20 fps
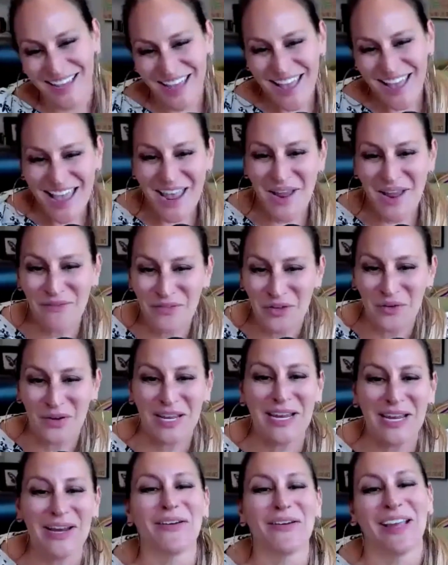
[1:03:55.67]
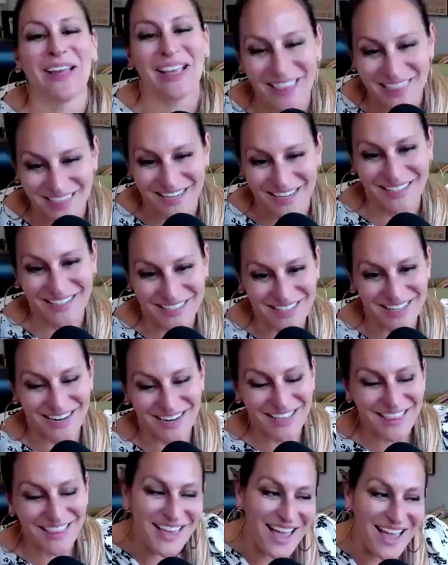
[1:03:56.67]
If they're hearing things
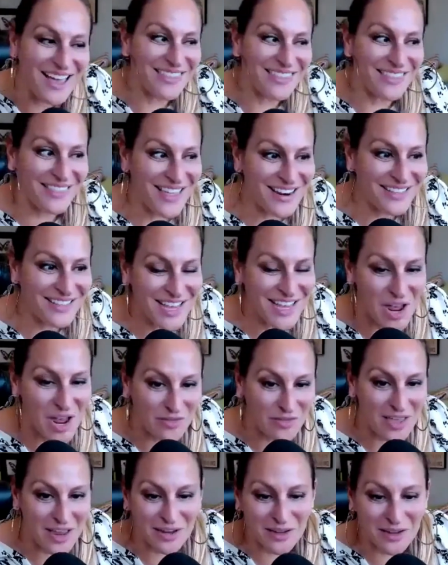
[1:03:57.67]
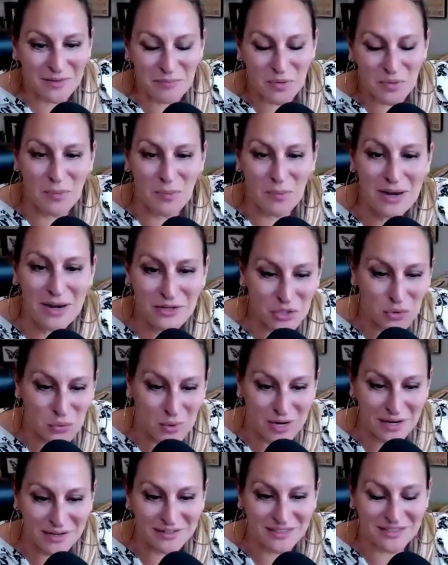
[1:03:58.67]
like that, then that's how that
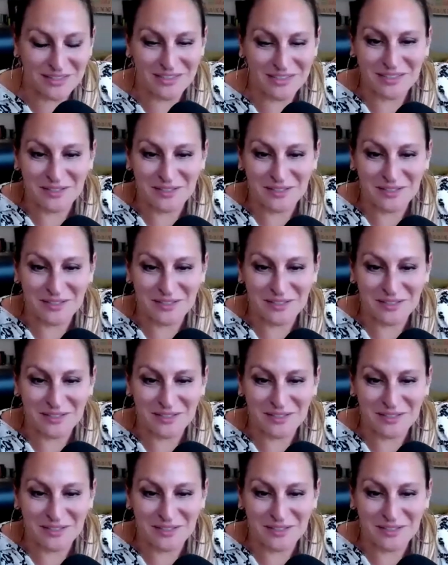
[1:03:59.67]
perpetuates.